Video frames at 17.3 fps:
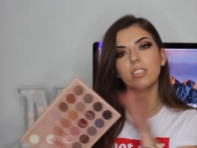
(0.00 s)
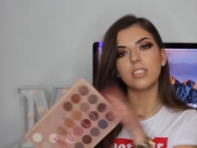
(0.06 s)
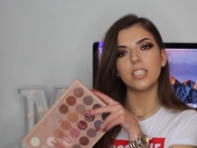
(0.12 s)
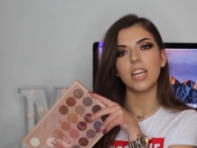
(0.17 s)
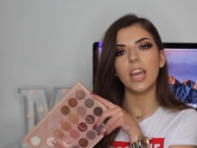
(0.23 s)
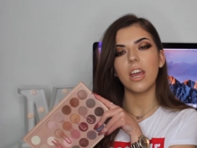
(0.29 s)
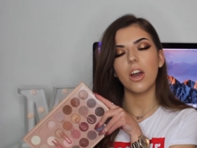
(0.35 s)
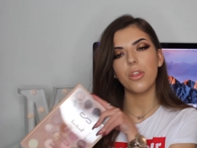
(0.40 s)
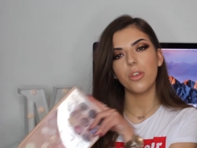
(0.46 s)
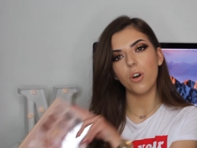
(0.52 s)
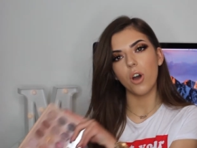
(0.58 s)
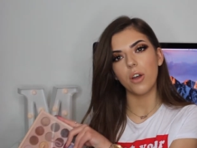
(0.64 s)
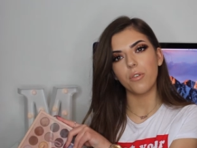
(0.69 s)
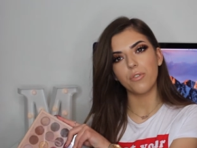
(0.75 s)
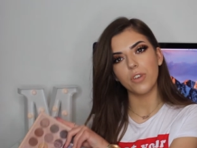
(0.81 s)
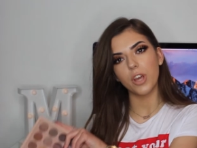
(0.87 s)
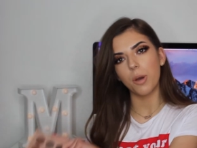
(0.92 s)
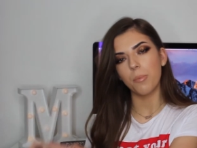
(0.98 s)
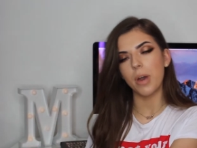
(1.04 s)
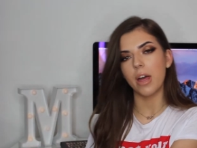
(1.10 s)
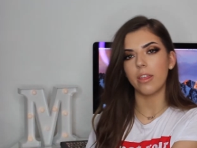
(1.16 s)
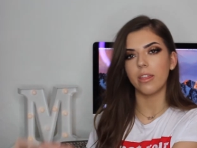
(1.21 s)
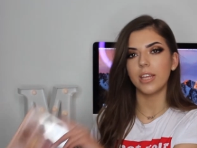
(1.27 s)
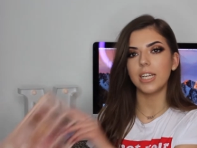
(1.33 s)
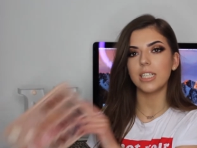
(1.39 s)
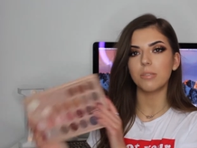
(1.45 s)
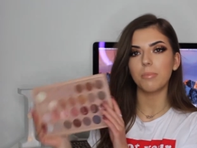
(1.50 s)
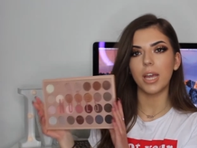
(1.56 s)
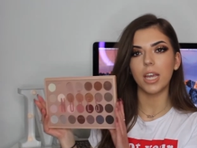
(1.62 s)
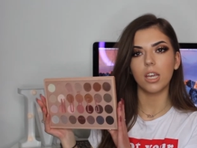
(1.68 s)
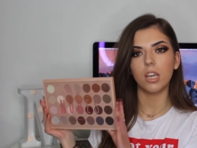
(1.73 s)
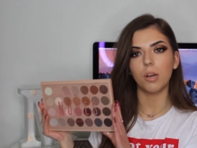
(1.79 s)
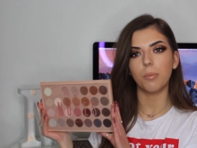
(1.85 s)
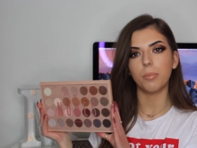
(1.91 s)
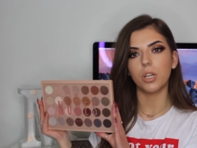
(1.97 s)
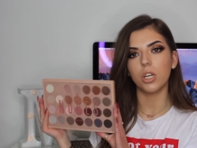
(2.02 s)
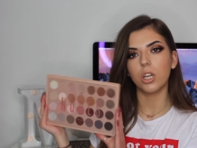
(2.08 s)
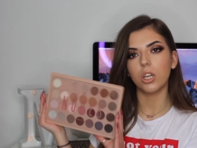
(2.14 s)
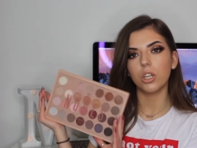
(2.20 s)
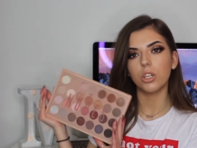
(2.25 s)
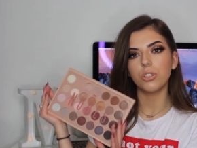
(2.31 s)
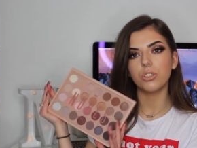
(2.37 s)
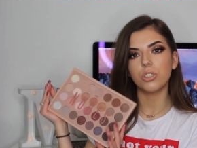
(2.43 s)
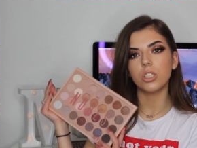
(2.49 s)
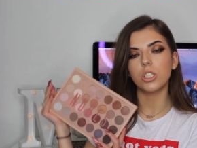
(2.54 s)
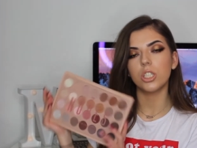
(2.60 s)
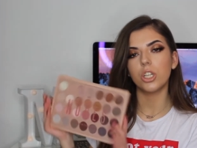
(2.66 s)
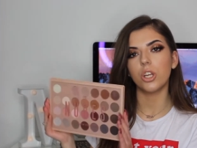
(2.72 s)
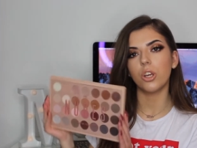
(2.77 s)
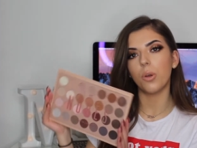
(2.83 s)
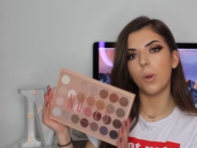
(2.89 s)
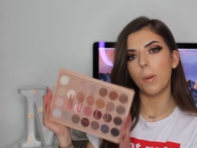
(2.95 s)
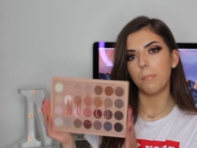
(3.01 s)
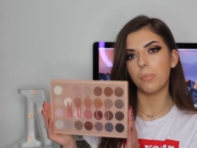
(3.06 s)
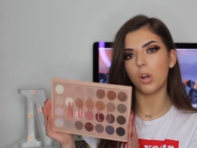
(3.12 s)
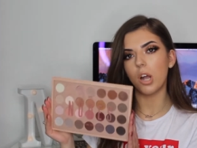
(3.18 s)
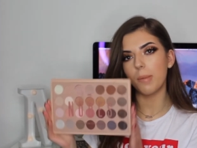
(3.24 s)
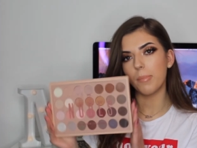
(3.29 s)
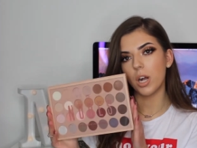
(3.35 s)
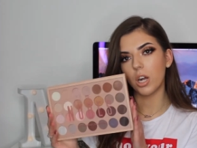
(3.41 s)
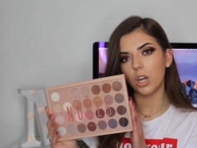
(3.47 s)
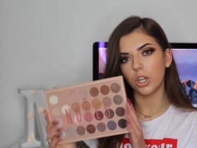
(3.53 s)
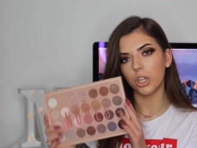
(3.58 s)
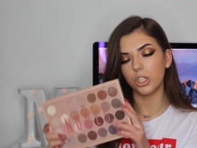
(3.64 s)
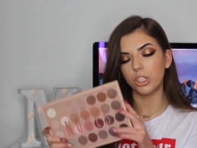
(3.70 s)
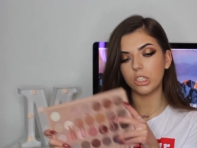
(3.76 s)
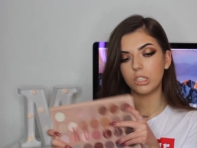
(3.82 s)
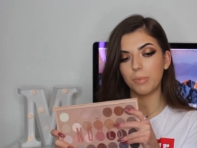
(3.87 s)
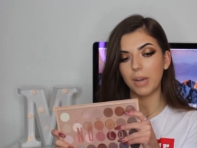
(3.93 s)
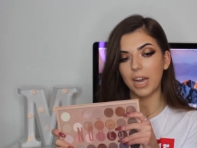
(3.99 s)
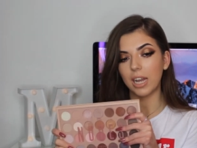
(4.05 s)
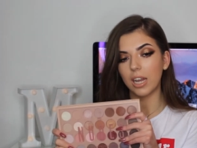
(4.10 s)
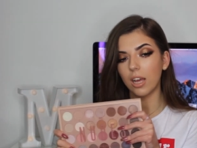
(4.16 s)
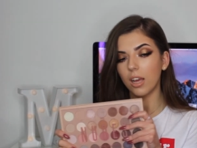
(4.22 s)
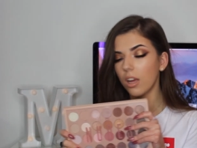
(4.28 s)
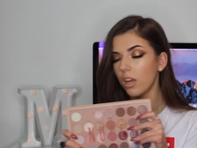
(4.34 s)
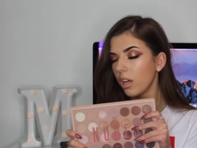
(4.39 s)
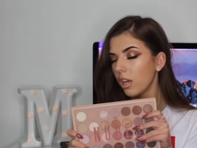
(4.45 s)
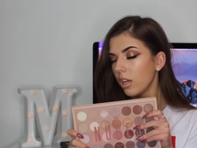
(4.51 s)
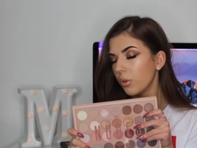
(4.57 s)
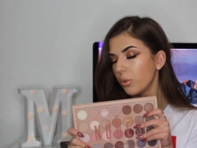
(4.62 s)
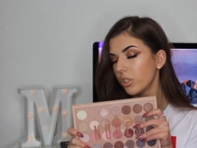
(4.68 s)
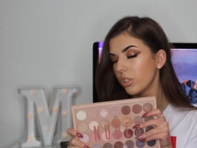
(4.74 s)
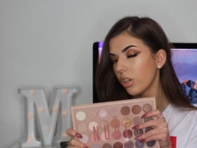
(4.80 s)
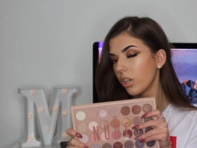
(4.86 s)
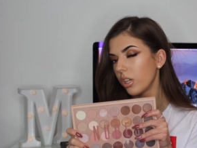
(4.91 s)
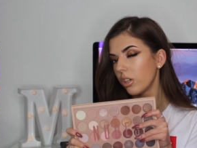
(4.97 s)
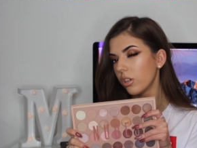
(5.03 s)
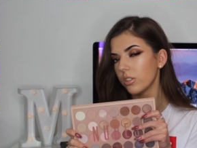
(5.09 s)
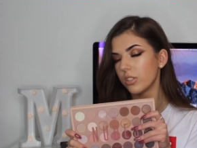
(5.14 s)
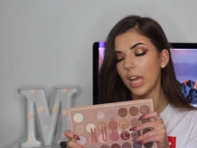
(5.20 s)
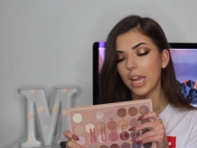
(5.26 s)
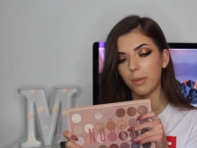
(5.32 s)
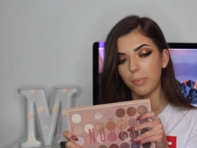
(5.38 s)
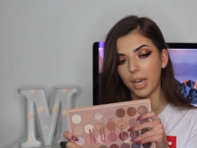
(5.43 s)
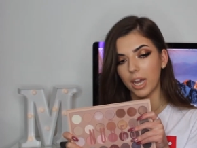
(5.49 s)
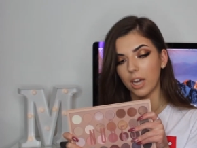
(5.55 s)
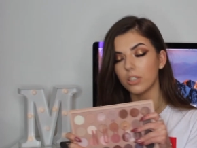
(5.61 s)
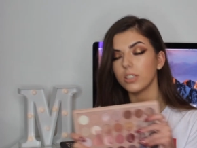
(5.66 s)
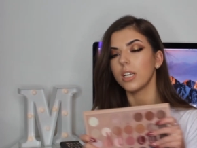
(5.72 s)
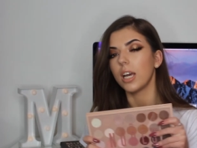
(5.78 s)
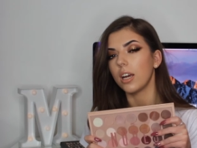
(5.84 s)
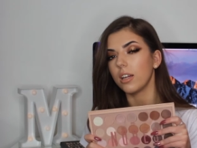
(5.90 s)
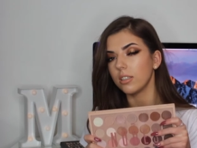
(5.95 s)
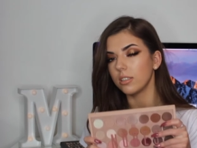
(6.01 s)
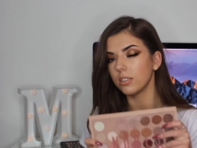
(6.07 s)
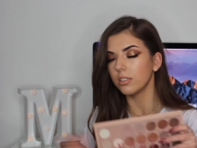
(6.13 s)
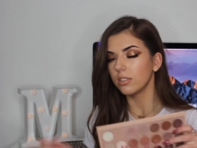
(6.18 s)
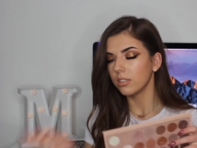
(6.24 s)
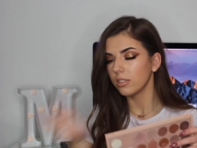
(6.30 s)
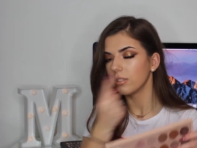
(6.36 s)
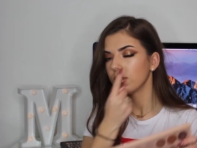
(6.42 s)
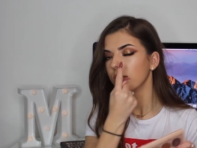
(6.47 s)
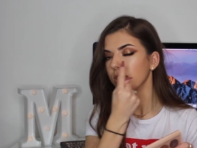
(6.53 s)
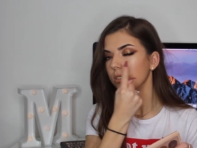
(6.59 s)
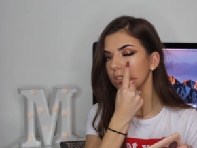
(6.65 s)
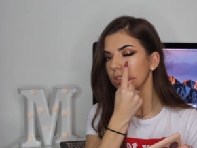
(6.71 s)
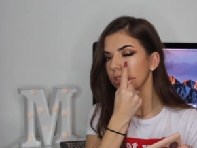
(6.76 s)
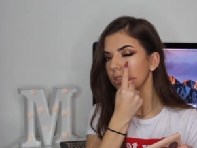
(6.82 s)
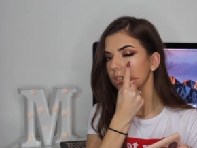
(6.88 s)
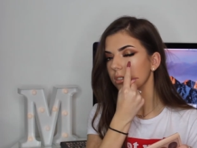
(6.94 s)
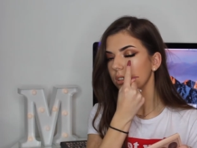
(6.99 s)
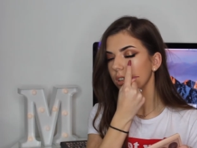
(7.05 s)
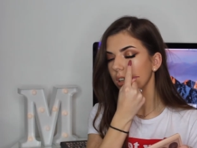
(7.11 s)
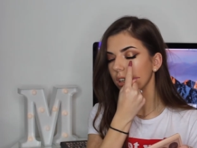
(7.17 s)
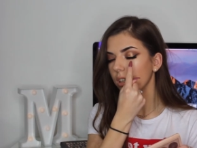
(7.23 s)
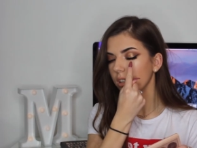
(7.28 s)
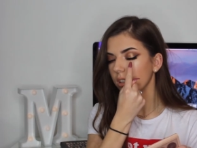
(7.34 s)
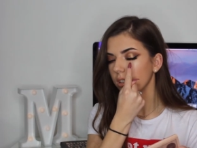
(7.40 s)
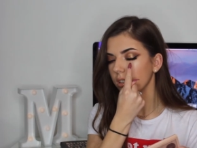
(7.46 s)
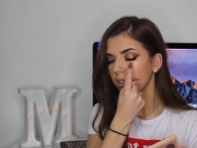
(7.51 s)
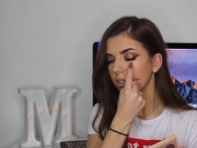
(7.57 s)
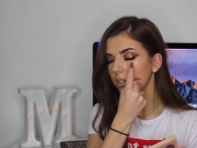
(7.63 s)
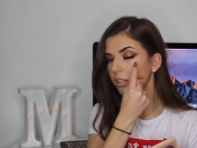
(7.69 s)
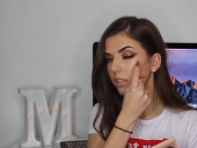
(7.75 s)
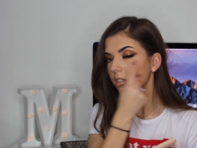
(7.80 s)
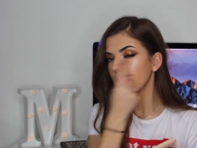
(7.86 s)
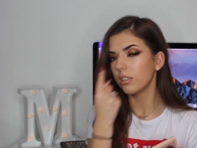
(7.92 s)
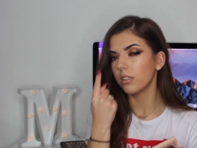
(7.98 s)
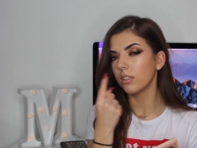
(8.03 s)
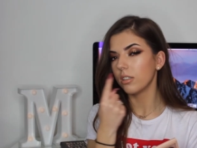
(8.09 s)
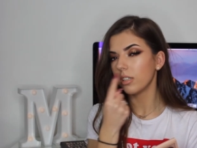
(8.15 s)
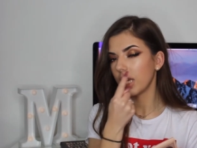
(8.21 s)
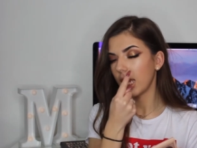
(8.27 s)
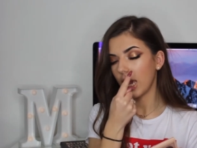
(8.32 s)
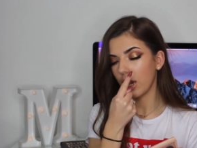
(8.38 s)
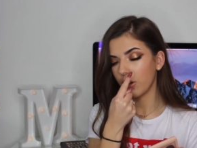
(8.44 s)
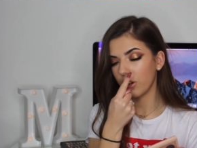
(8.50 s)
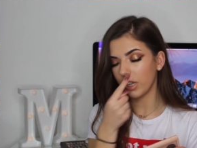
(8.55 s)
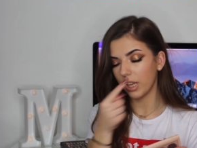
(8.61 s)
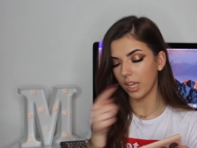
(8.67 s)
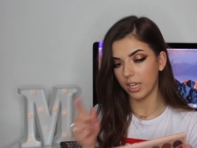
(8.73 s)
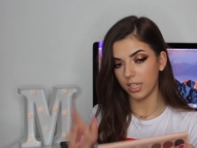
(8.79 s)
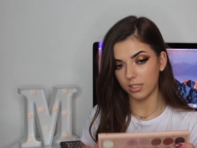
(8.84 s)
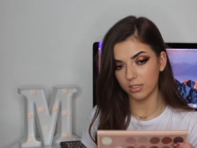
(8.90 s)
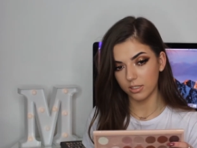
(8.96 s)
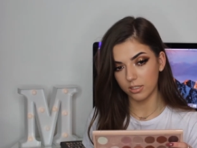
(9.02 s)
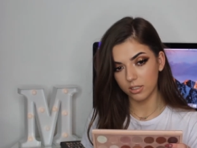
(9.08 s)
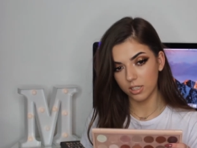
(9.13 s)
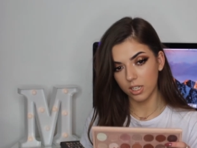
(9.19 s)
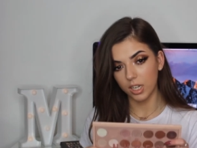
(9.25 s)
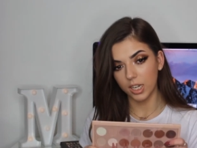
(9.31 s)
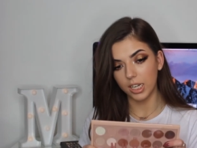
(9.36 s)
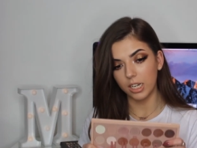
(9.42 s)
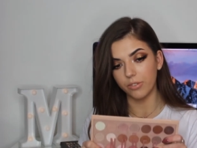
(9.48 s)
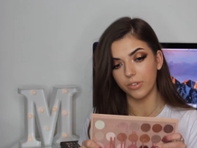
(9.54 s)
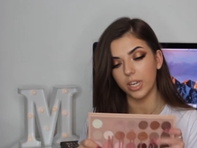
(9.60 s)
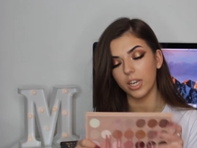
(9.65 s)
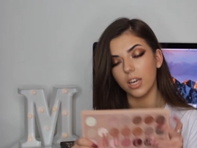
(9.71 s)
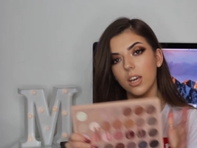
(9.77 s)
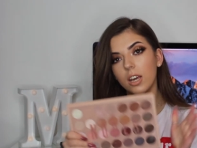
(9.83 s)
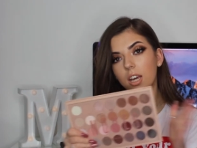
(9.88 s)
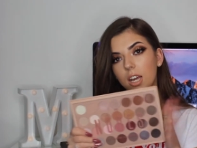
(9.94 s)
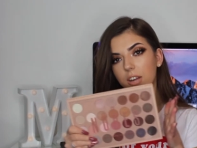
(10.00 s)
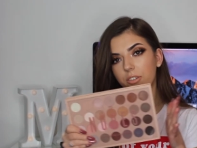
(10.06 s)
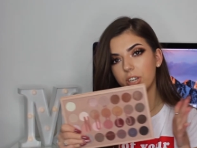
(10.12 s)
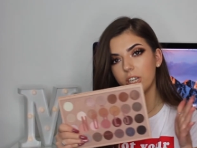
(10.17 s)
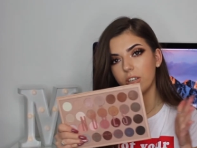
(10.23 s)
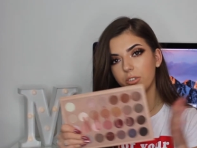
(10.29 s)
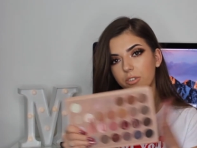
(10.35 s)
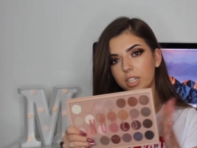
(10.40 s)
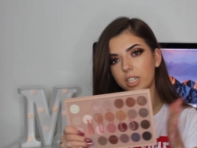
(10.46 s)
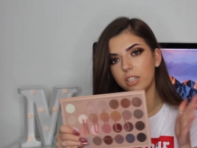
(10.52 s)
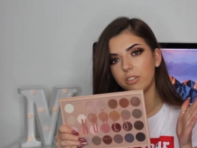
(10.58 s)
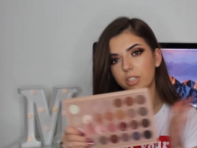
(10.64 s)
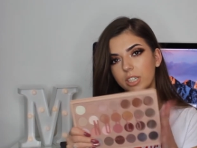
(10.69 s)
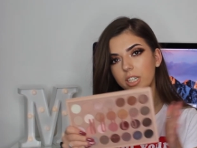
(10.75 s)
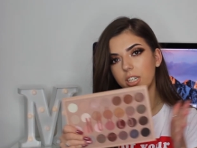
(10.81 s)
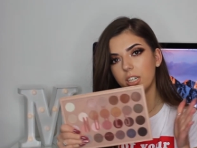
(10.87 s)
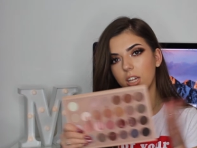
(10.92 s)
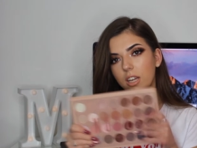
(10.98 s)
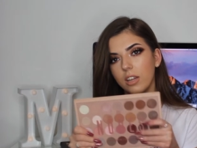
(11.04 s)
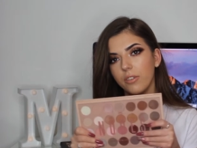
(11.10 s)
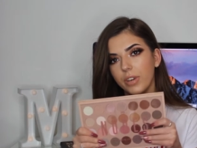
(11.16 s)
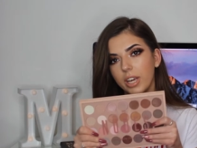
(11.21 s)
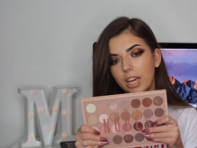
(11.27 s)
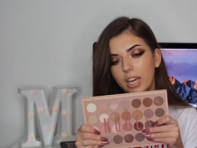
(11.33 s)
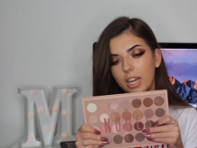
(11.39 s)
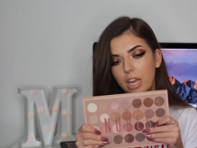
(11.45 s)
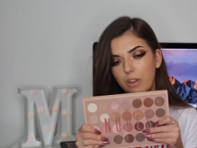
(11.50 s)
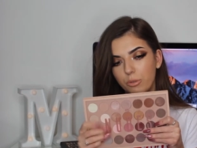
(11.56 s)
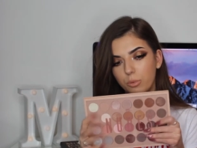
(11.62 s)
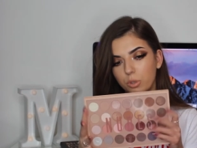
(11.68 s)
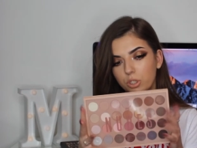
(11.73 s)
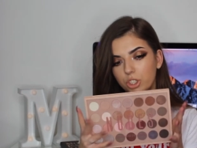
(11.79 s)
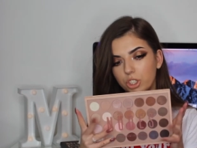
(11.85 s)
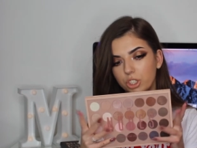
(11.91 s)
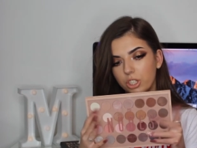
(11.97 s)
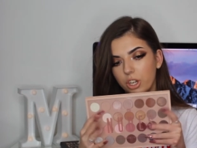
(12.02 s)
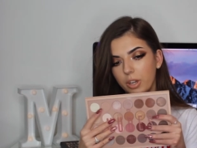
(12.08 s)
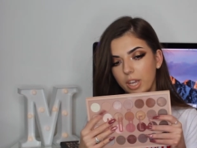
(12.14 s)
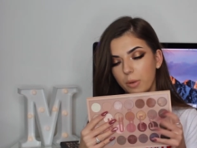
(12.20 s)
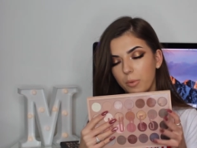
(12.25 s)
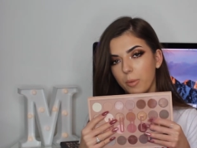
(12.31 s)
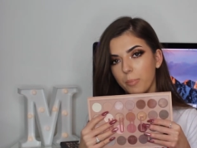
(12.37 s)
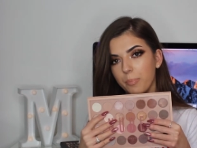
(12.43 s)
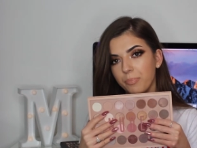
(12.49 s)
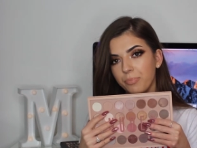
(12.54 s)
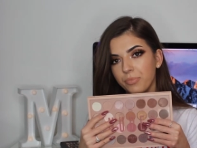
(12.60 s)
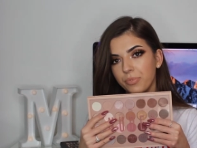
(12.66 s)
So today I thought I'd film this makeup look using the new Primark Nudes palette, which only cost £8 and look how good that is. I love it. I really, really, really love it and everyone should go get one